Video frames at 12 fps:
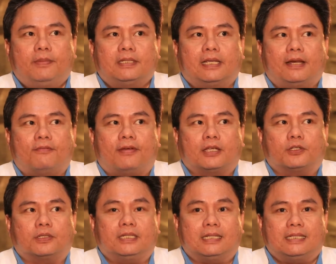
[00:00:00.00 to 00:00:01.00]
is an
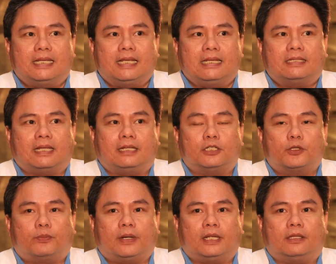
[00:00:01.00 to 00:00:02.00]
infectious disease that is
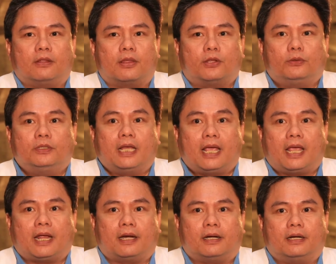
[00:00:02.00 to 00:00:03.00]
spread through the
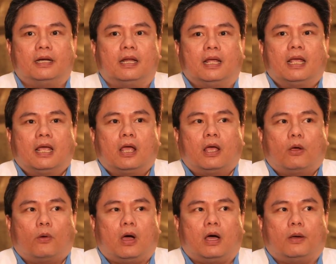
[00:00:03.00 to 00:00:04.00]
air.
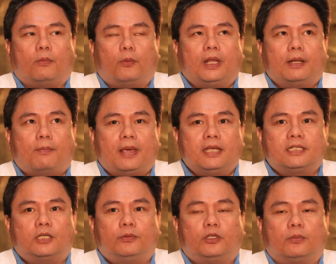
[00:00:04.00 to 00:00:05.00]
Uh, when a
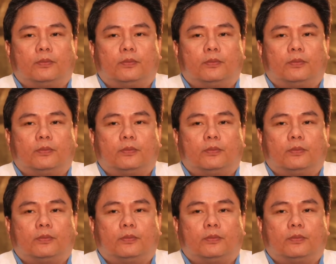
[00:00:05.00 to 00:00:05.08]
patient with